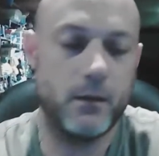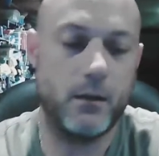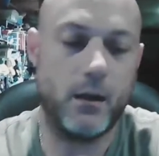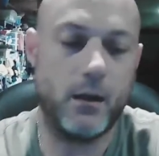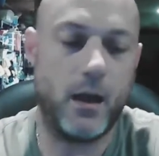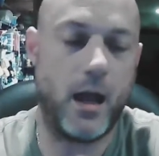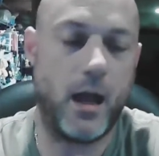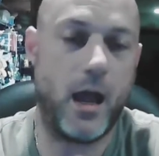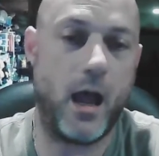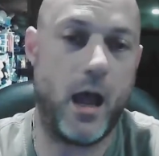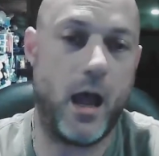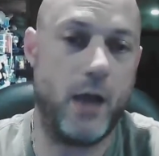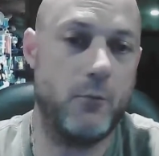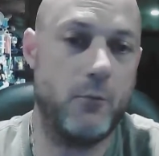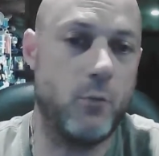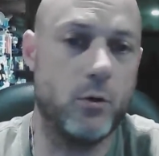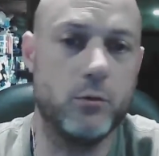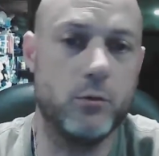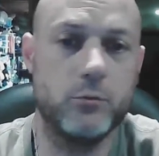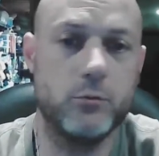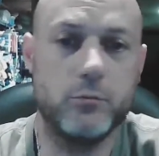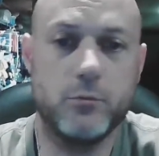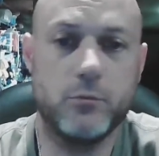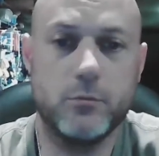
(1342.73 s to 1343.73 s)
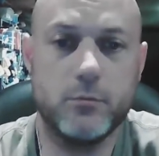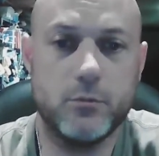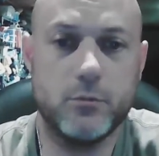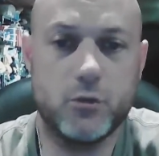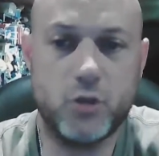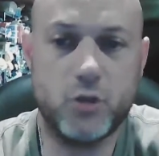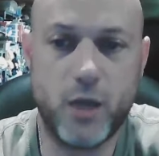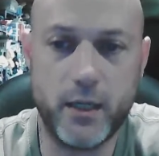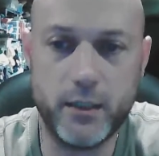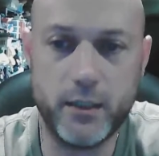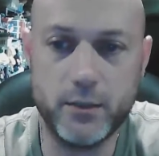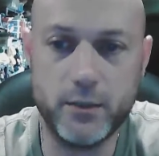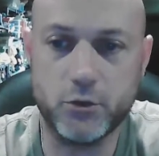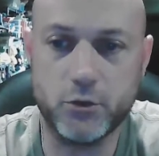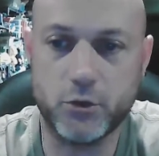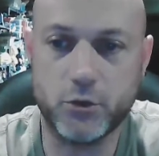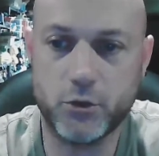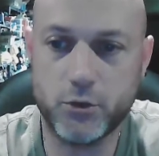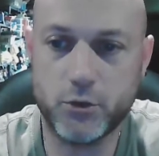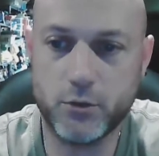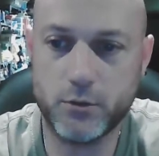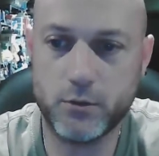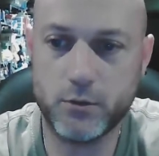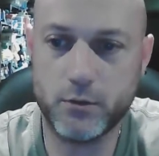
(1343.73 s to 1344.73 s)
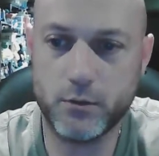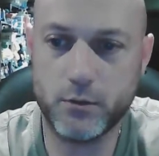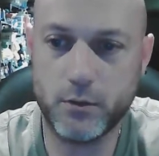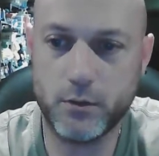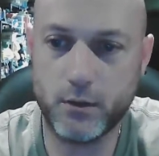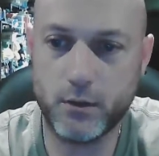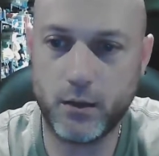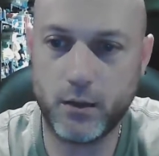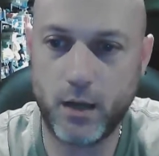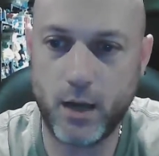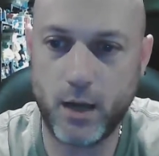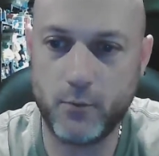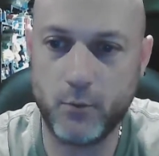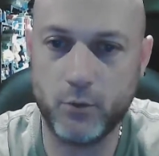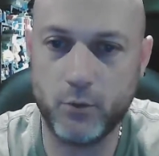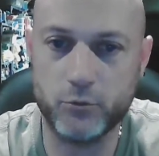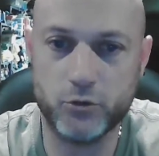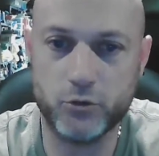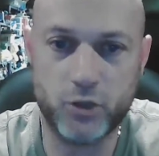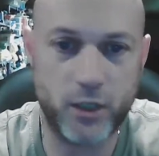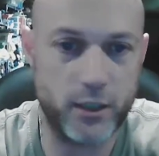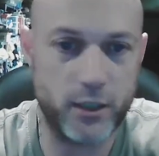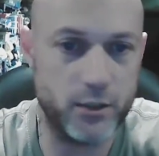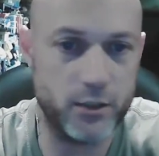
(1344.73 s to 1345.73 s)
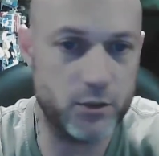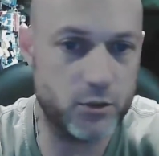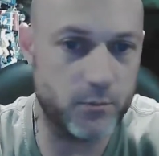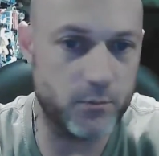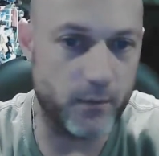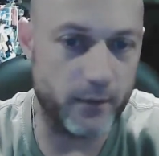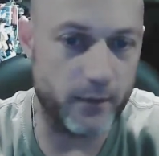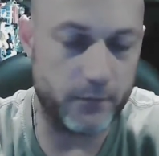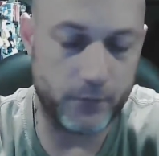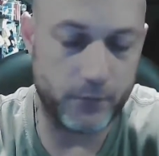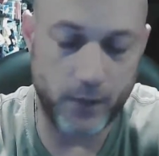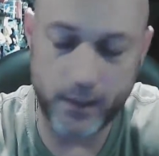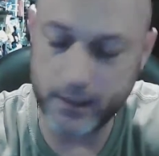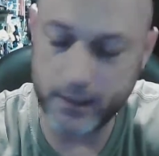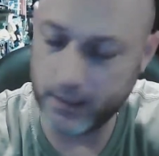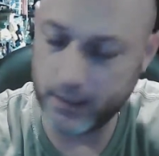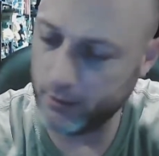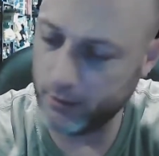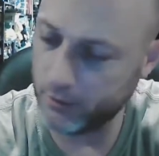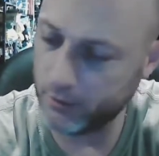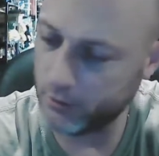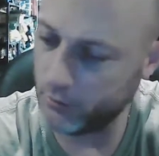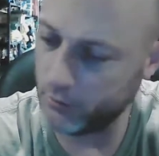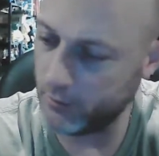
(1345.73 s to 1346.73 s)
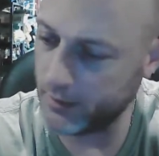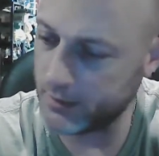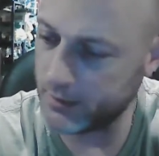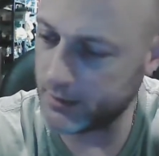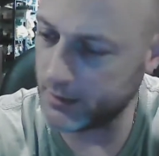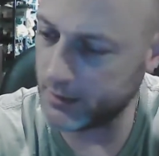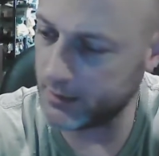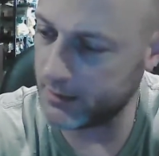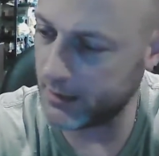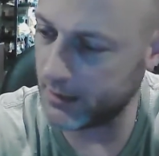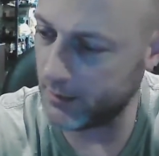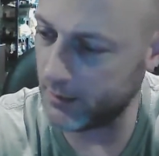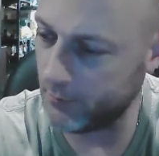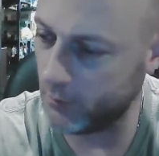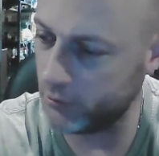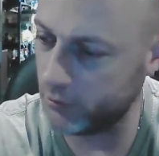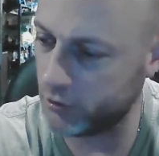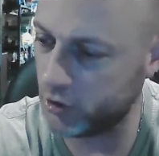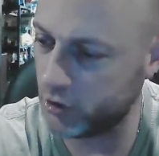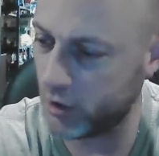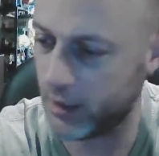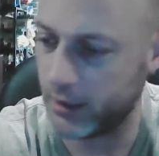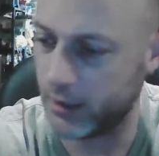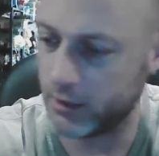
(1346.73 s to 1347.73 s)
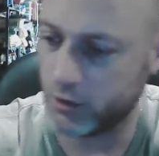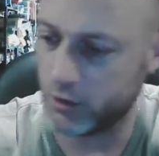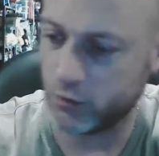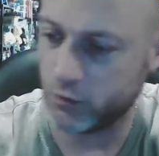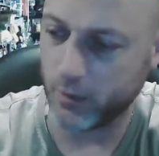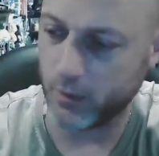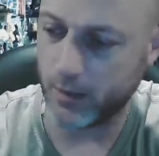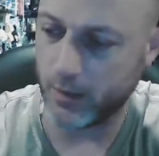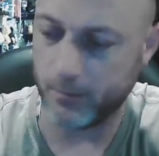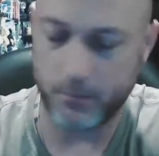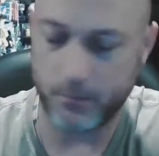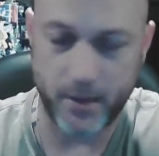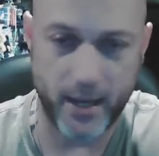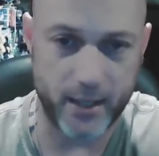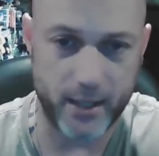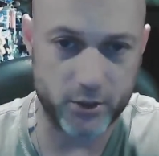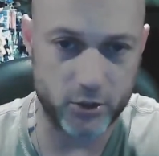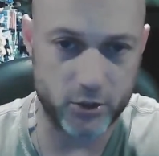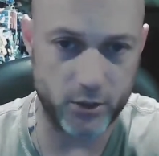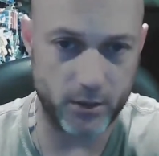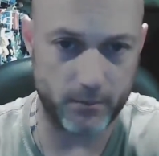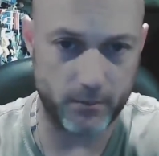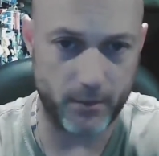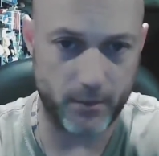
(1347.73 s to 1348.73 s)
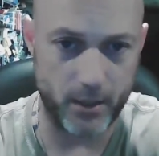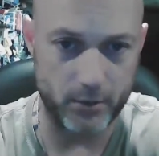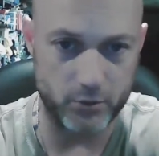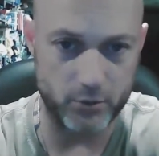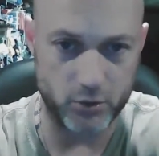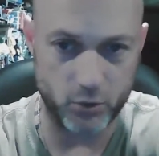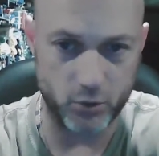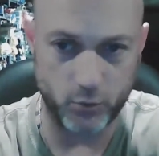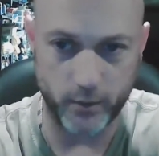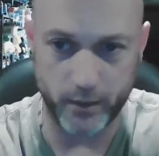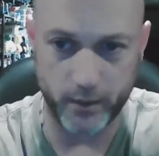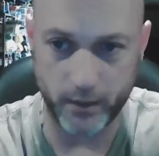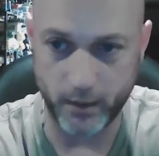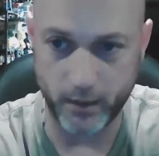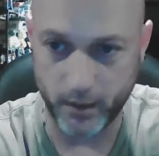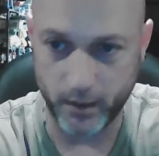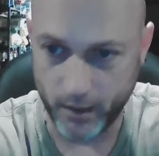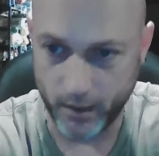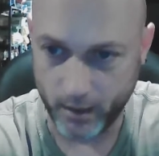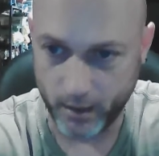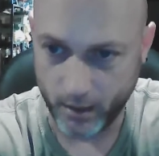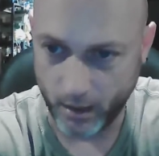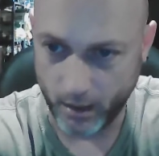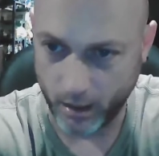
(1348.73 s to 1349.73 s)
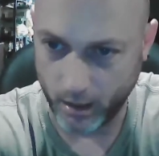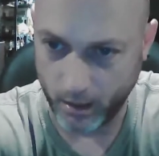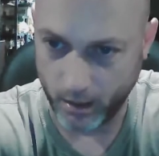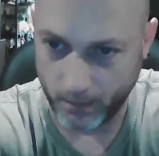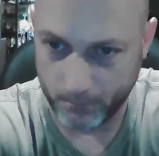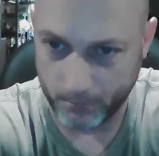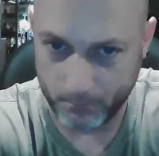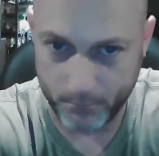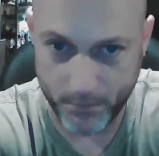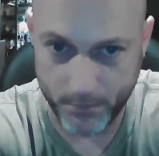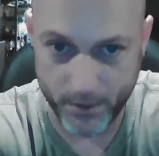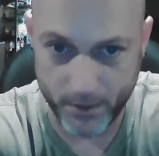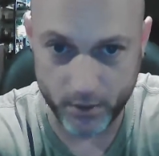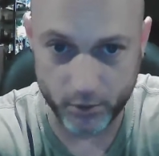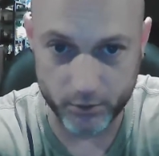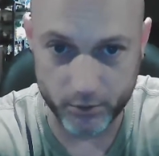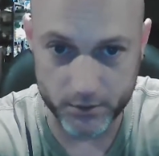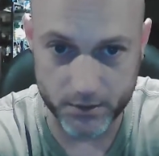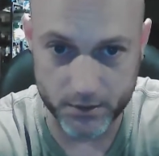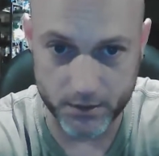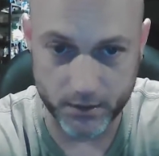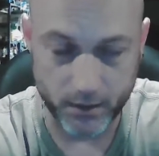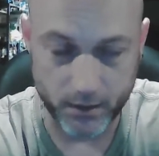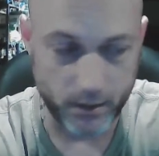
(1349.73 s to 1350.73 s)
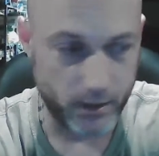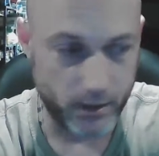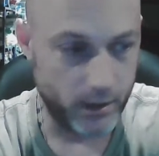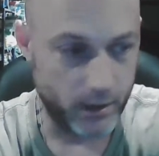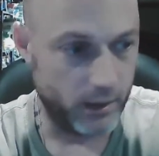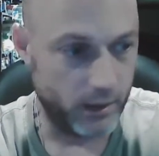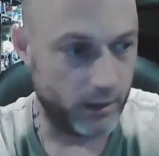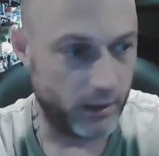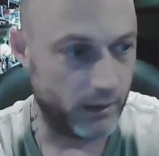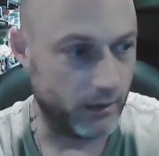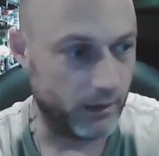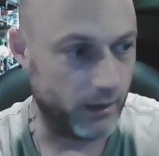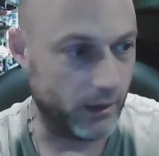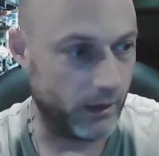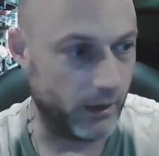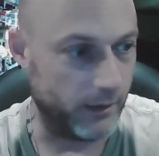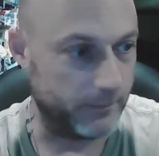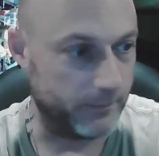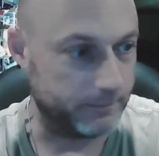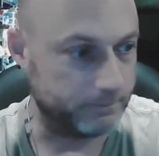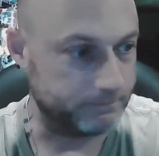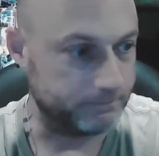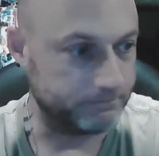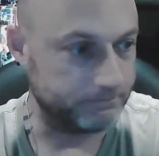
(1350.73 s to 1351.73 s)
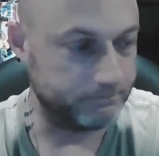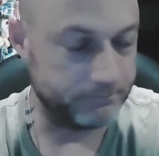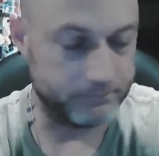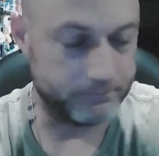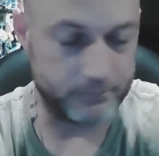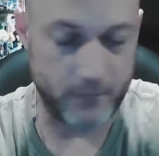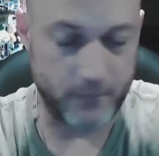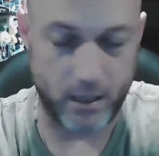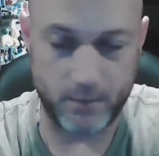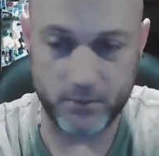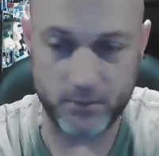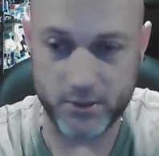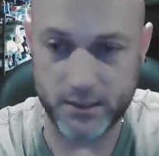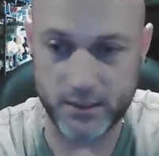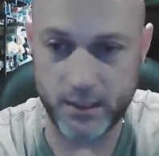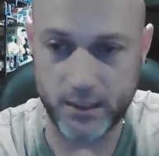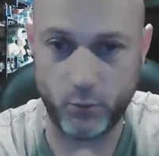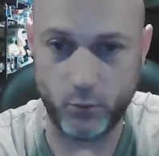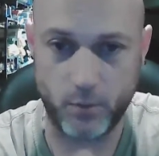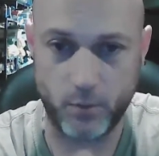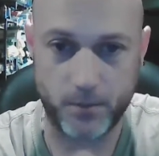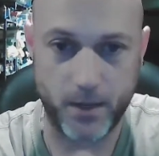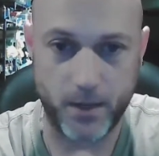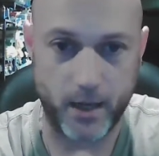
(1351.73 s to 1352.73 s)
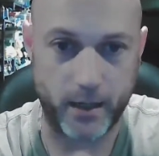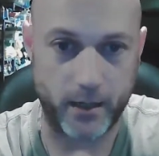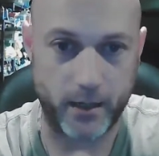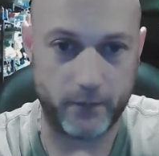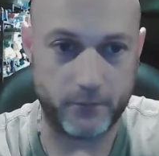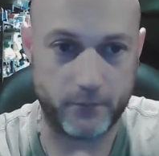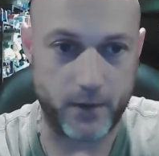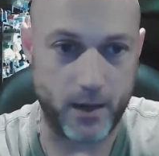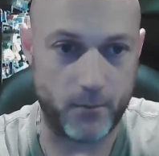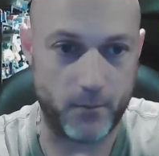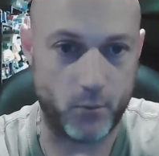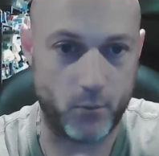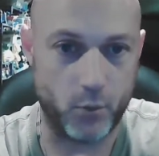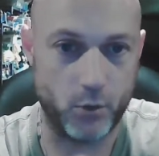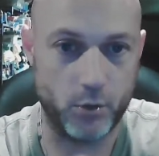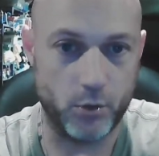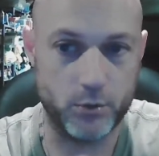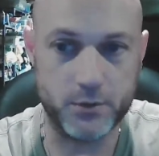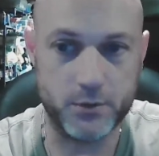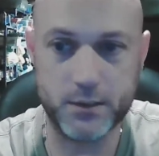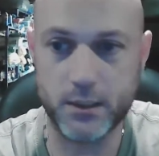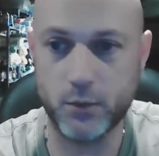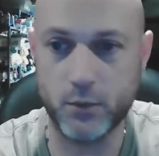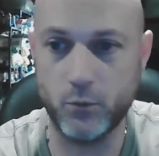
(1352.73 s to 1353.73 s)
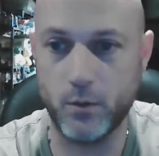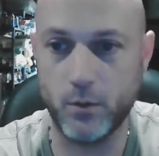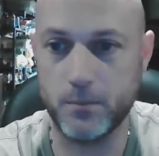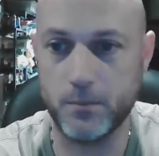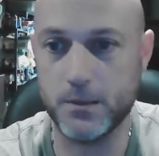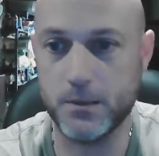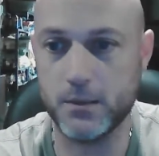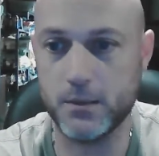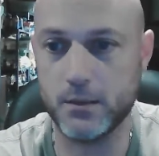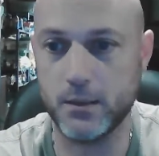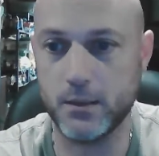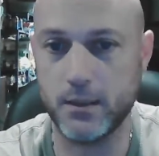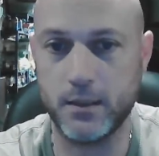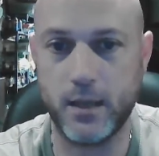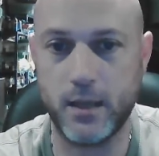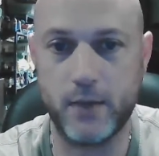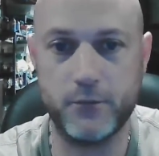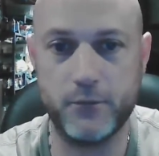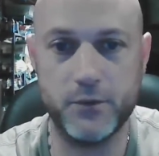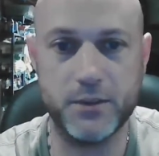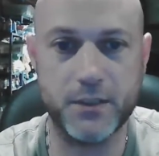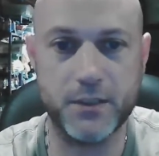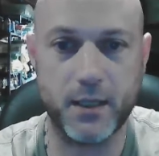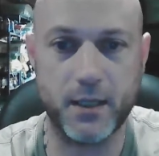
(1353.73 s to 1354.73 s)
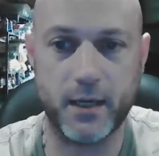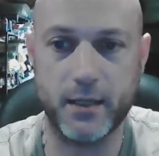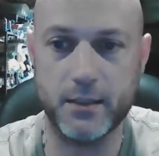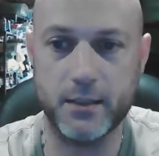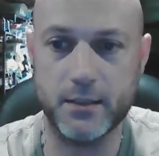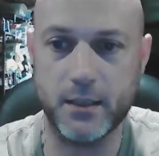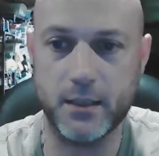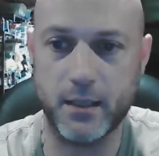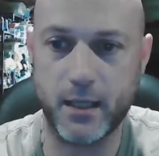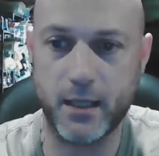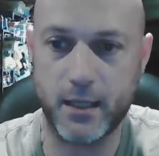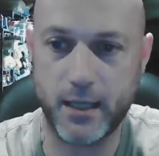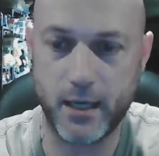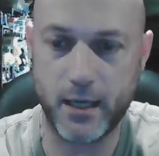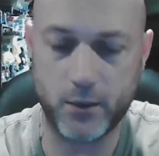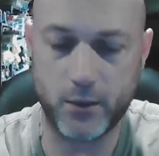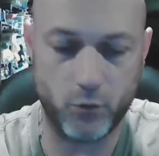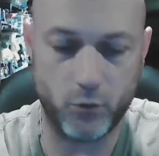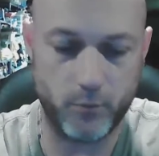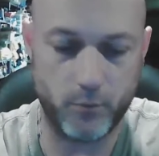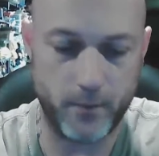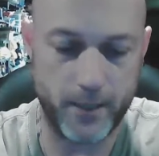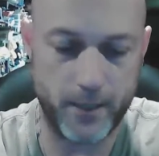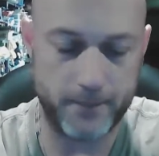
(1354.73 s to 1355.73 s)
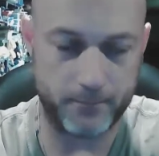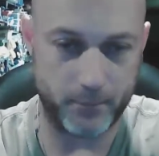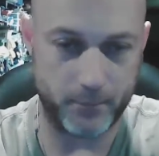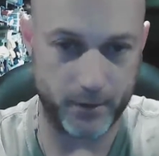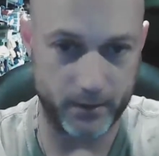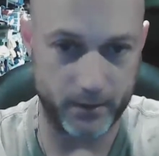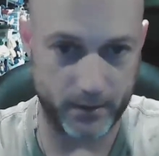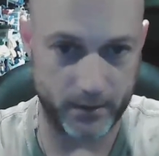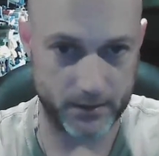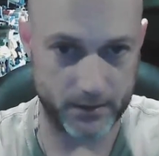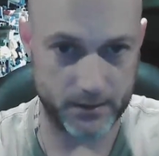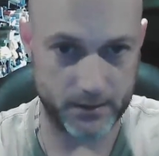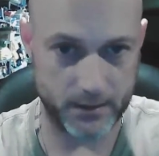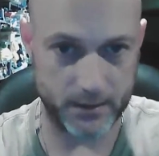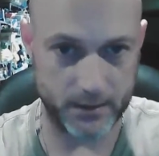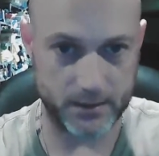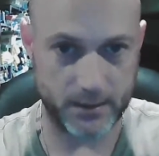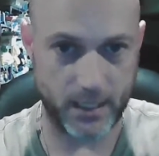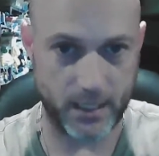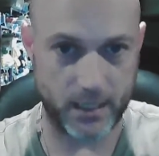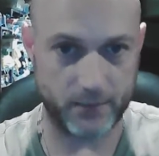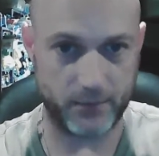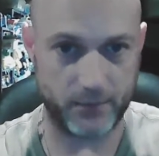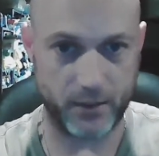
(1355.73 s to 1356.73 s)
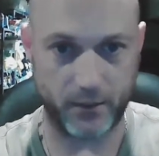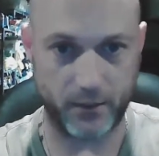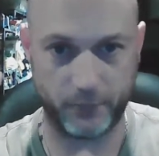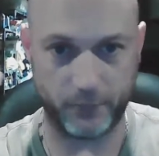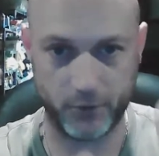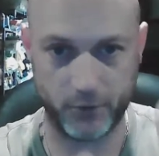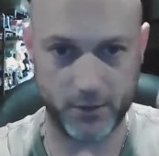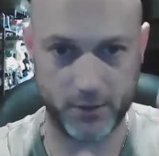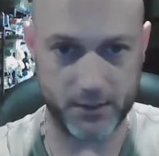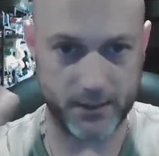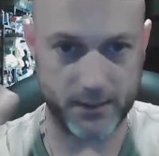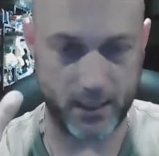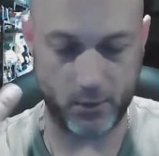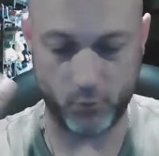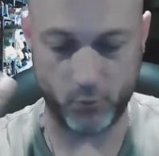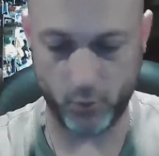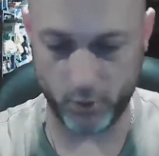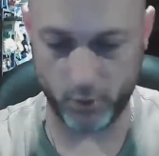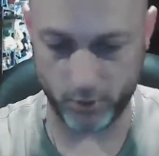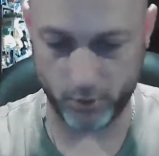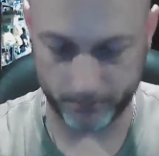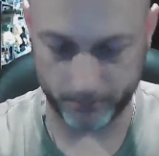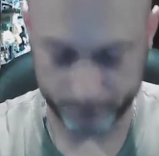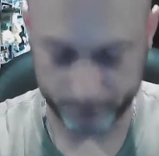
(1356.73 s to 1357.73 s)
I won't change. I won't change my flight characteristics. I won't change what I'm passionate about doing. Builds. I'm a Cinewhoop guy. I've got more Cinewhoops in every size than I care to admit, but this is kind of like a freestyle world.